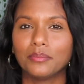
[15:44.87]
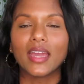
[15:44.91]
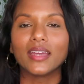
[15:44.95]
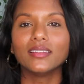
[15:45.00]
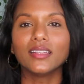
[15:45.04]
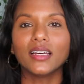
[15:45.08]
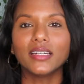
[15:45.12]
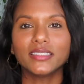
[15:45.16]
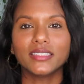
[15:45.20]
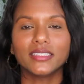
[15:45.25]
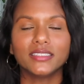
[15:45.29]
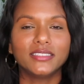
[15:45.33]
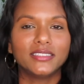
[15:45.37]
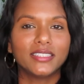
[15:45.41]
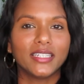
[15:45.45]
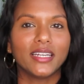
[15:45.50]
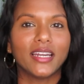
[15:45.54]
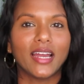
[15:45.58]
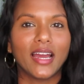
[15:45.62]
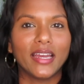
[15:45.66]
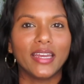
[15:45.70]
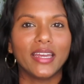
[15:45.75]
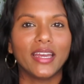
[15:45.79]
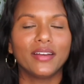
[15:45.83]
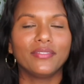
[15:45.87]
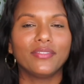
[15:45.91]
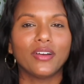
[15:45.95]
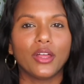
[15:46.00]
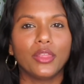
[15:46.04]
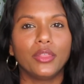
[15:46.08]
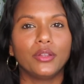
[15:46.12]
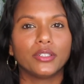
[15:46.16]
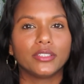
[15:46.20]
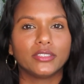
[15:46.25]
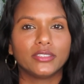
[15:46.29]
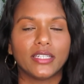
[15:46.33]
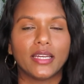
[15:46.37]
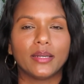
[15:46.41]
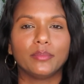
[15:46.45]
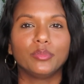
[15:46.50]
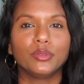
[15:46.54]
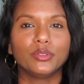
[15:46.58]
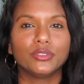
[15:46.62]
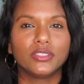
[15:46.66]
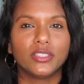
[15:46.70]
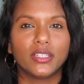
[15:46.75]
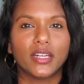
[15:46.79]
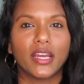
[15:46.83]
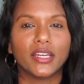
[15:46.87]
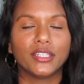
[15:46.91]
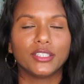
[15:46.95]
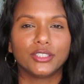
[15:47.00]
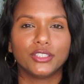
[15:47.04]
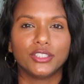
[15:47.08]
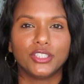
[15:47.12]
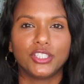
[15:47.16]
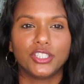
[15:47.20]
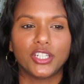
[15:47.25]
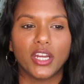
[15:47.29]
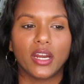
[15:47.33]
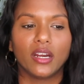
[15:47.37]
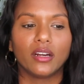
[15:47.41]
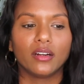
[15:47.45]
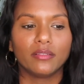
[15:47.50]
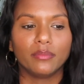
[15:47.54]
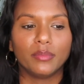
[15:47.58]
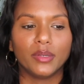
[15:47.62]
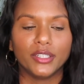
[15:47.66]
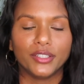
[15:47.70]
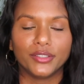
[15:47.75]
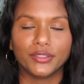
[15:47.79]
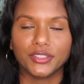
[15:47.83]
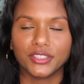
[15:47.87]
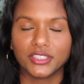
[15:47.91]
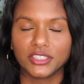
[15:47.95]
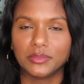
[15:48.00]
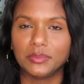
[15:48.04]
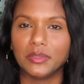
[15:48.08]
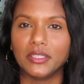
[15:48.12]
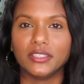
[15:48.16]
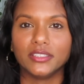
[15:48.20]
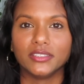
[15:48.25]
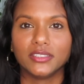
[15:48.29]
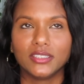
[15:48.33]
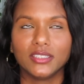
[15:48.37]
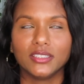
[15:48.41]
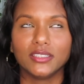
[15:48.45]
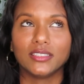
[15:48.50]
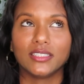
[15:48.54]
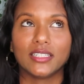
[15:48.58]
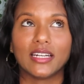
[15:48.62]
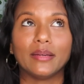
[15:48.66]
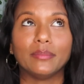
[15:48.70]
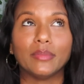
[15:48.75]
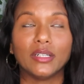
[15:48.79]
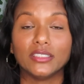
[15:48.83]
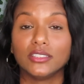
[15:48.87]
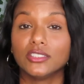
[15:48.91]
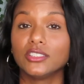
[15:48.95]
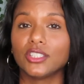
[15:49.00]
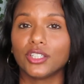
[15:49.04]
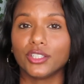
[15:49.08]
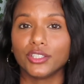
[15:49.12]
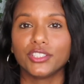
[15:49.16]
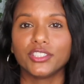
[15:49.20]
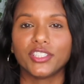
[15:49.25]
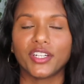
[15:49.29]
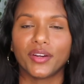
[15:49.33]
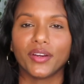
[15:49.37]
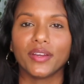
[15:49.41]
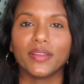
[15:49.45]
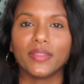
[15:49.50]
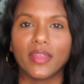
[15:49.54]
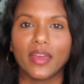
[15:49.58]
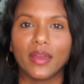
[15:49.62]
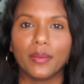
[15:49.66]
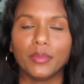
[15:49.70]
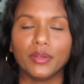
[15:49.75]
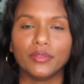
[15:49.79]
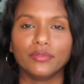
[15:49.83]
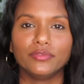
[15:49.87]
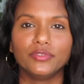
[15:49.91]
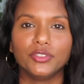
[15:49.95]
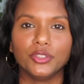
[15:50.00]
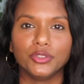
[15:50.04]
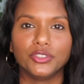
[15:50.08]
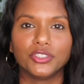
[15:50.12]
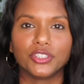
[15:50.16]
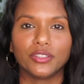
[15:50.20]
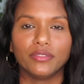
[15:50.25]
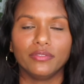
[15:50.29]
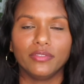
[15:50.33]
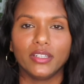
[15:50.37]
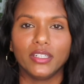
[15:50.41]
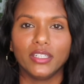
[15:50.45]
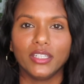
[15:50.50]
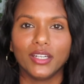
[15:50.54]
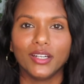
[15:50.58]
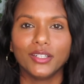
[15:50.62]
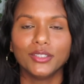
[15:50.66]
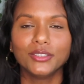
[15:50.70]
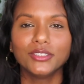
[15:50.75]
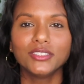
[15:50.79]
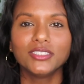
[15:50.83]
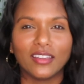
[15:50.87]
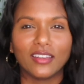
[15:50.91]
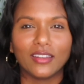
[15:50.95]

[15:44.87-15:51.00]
And like I said, I have other examples that I could share of my own experiences, and I might start sharing them in future videos.